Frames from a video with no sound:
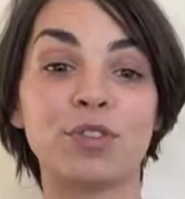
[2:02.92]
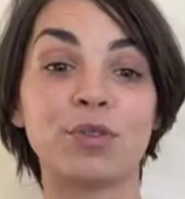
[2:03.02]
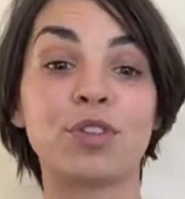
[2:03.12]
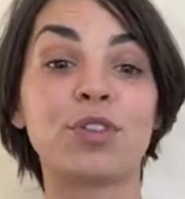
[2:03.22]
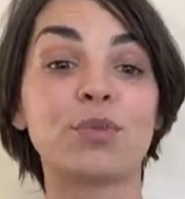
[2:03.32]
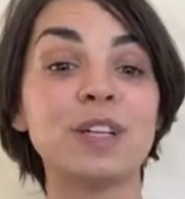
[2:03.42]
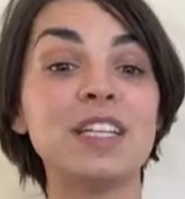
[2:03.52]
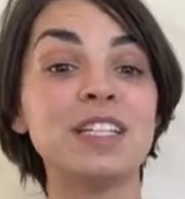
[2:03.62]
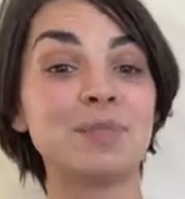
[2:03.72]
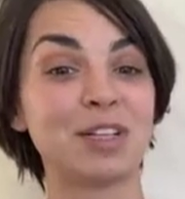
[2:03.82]
through
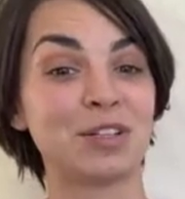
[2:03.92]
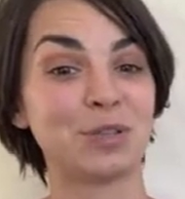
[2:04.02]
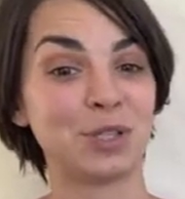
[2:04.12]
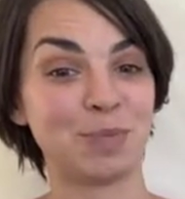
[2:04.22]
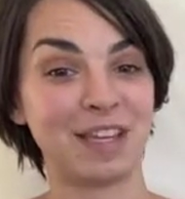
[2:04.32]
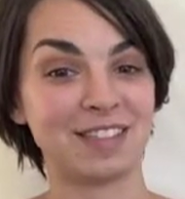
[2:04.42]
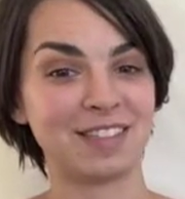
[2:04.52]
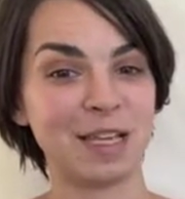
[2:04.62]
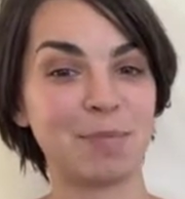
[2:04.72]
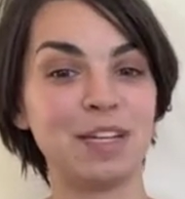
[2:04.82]
three-dimensional
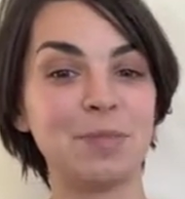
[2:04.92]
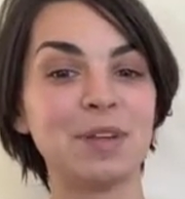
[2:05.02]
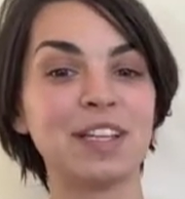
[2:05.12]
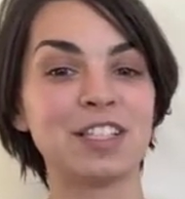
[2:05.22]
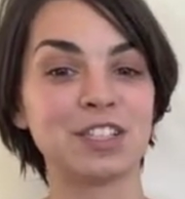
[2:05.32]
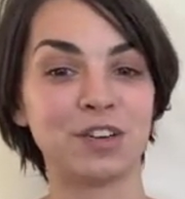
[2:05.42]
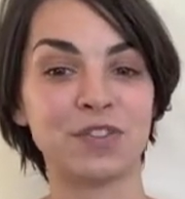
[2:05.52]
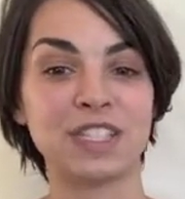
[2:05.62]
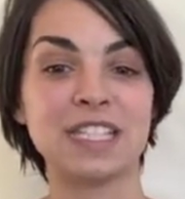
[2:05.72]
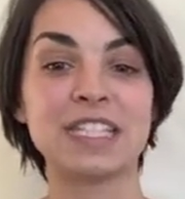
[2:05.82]
space and manipulate
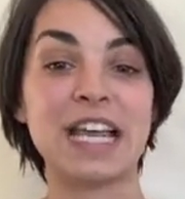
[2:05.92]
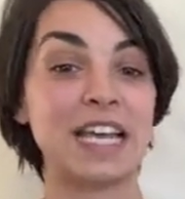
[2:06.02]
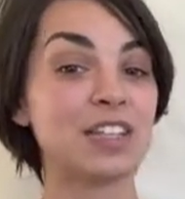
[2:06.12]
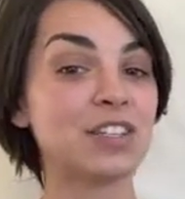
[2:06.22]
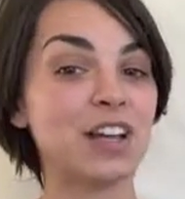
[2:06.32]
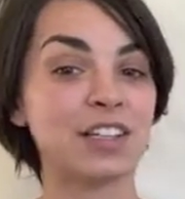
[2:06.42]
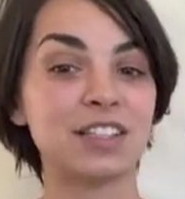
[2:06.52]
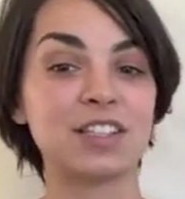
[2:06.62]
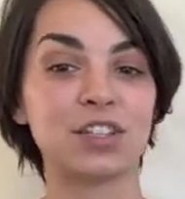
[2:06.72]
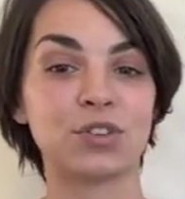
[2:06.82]
surfaces and
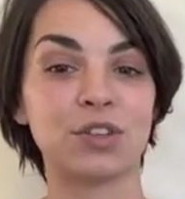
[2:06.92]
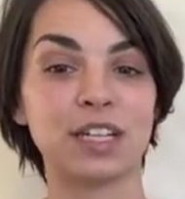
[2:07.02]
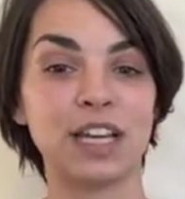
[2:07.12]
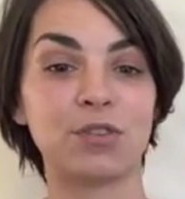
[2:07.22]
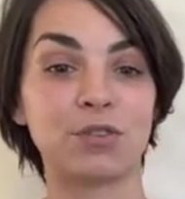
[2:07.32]
solids to create